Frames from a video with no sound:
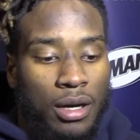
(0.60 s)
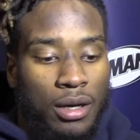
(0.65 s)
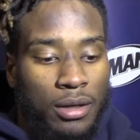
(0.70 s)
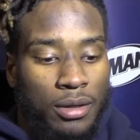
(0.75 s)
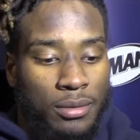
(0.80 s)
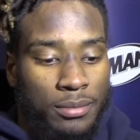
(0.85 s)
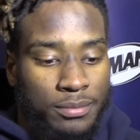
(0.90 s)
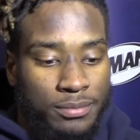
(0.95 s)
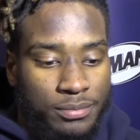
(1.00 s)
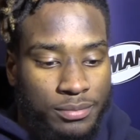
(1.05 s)

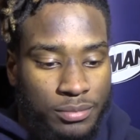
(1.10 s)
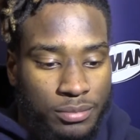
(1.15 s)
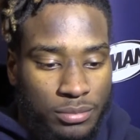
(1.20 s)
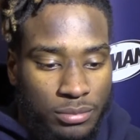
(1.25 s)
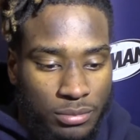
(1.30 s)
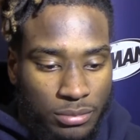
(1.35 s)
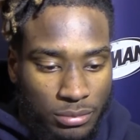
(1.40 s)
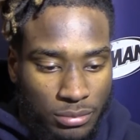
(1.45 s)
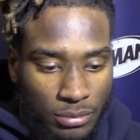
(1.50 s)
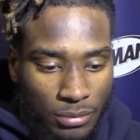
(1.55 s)

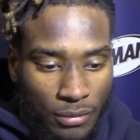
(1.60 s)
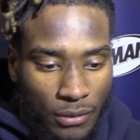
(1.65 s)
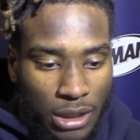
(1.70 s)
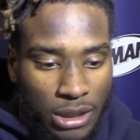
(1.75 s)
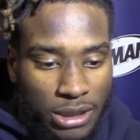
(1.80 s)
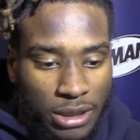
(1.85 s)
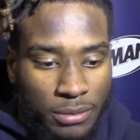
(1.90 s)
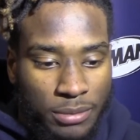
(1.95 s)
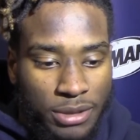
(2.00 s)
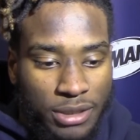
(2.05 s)

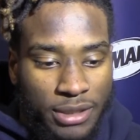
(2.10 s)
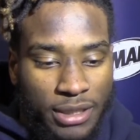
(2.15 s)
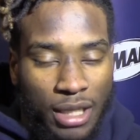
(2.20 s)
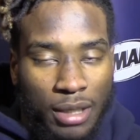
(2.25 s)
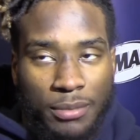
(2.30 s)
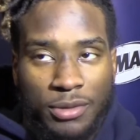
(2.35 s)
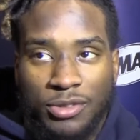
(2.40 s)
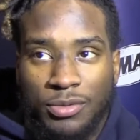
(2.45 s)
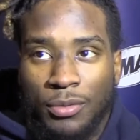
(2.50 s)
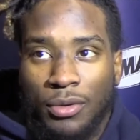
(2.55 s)
I think we just
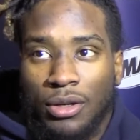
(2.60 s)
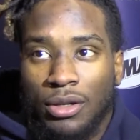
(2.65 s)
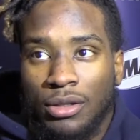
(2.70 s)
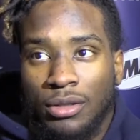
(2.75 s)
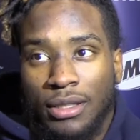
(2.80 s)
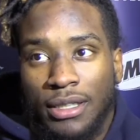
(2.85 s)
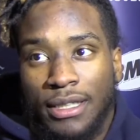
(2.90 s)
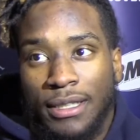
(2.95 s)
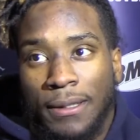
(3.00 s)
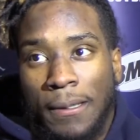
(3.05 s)
gotta be
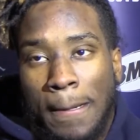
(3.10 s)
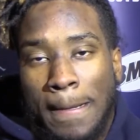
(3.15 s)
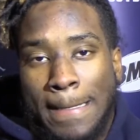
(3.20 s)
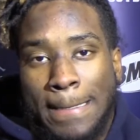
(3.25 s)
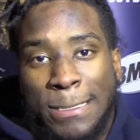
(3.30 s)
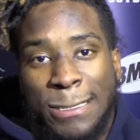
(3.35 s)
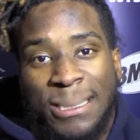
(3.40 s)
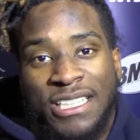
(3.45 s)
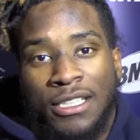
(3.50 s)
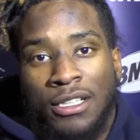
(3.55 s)
smarter,
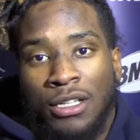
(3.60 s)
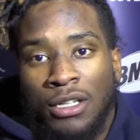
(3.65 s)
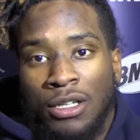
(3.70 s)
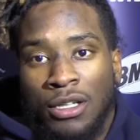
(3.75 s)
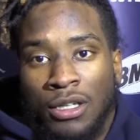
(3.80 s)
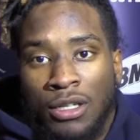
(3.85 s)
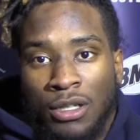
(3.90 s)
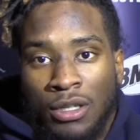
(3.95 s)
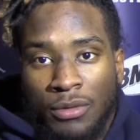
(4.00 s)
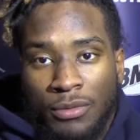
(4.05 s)

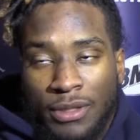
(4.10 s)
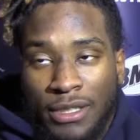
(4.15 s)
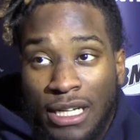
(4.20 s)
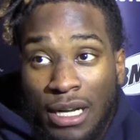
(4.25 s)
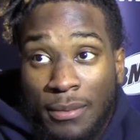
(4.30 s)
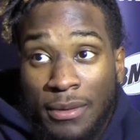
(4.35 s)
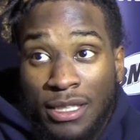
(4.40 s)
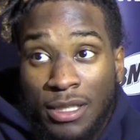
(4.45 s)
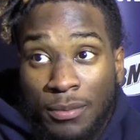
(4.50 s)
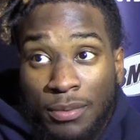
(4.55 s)
and we
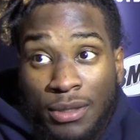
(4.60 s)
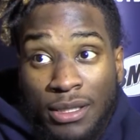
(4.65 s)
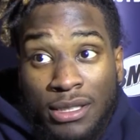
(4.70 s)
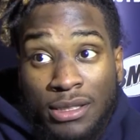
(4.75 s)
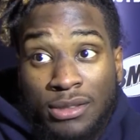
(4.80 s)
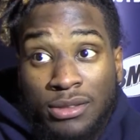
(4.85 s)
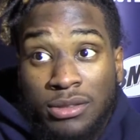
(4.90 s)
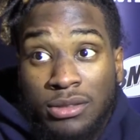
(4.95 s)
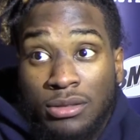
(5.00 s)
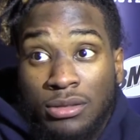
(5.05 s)
gotta make the
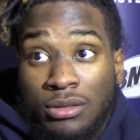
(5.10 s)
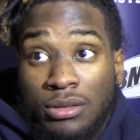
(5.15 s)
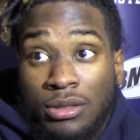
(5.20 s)
plays.